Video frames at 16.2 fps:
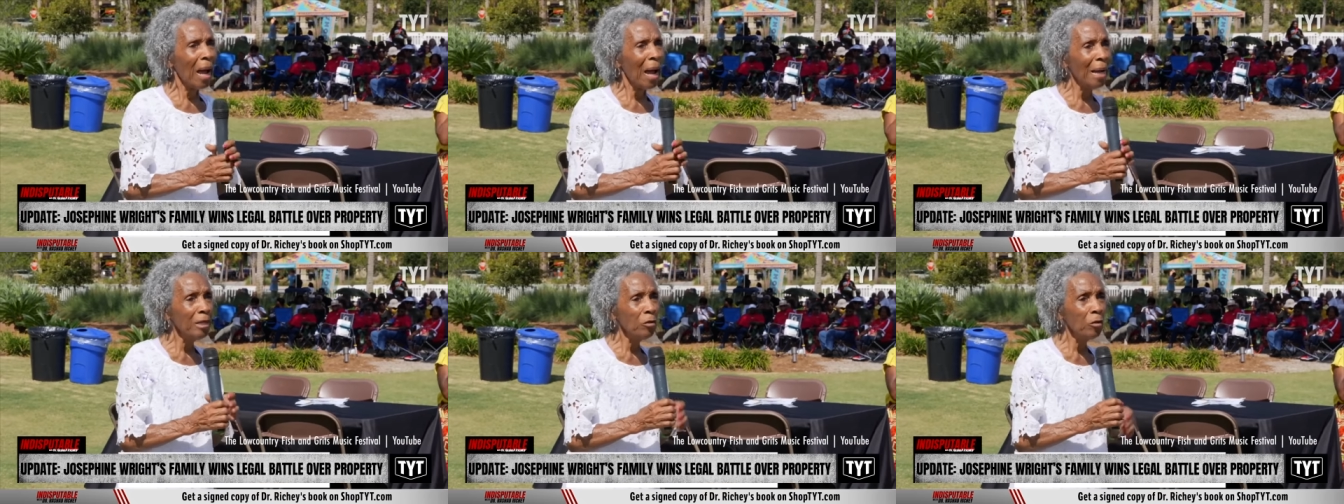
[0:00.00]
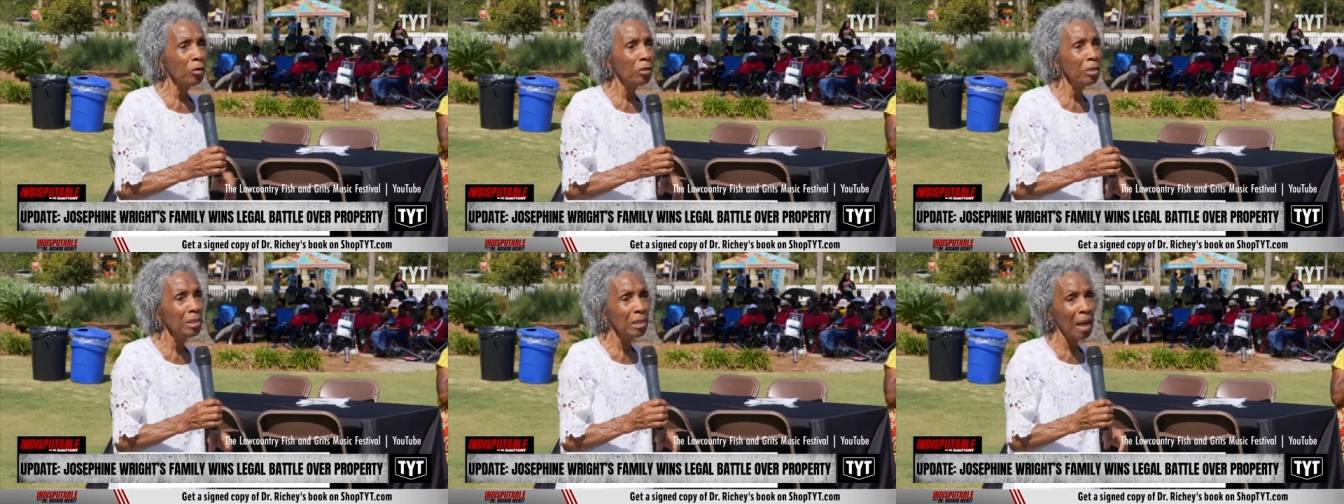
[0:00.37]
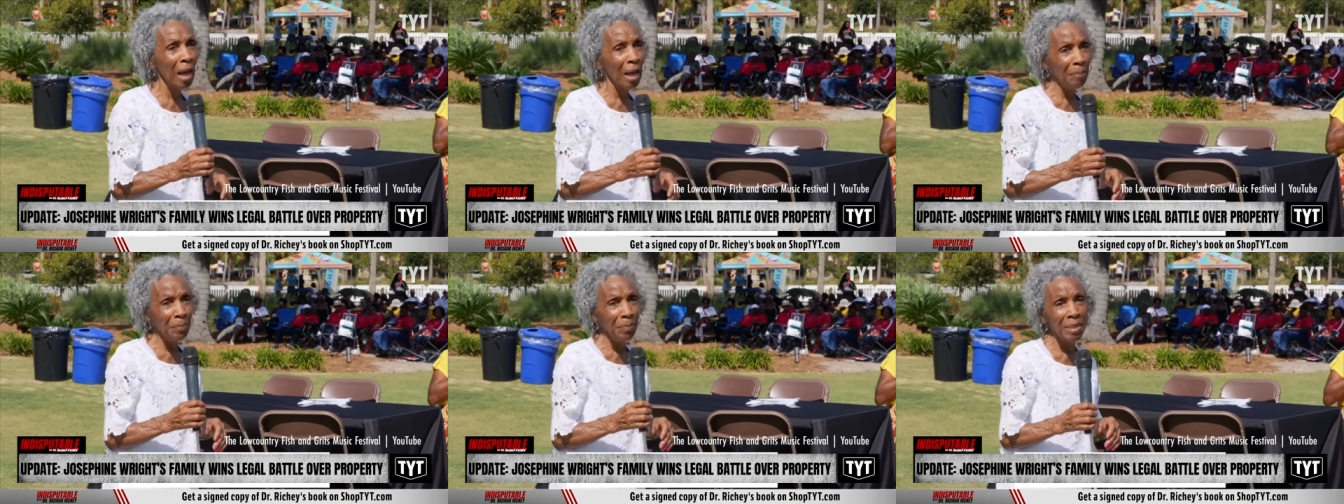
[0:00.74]
I could
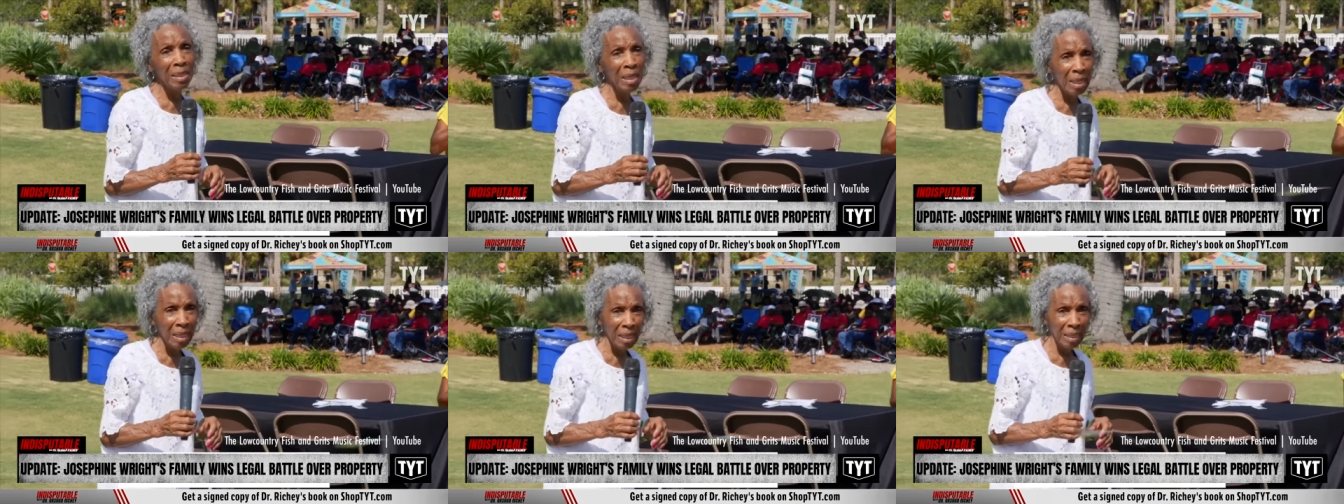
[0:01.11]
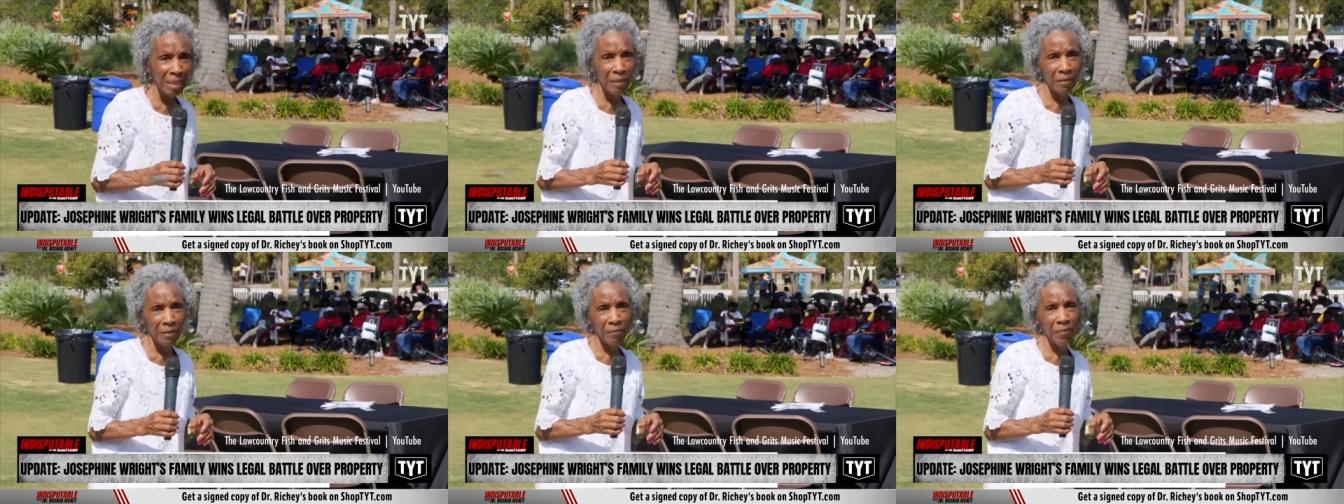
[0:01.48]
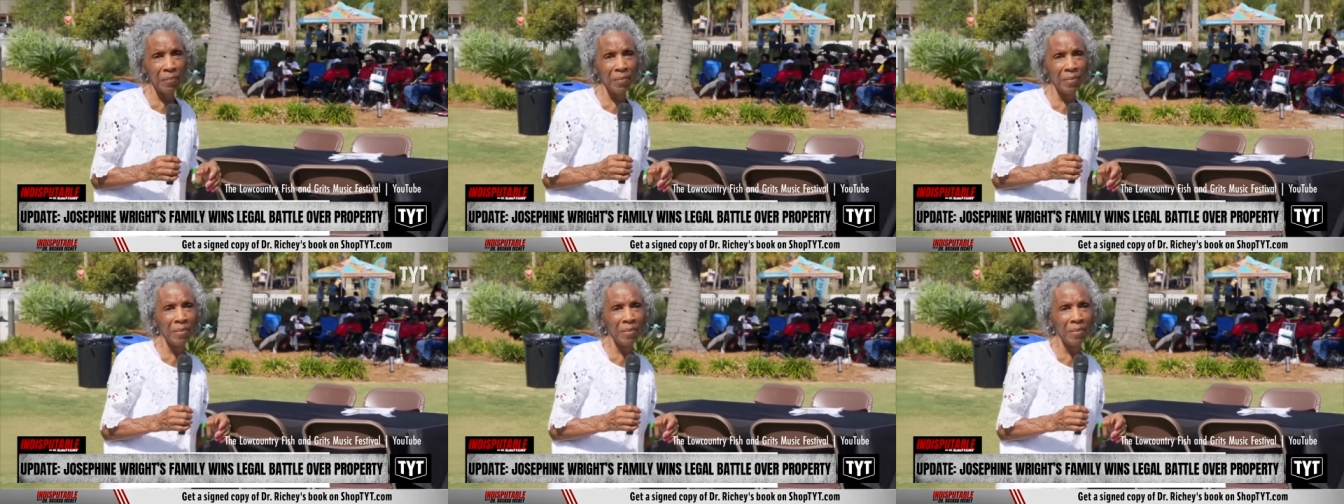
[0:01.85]
not believe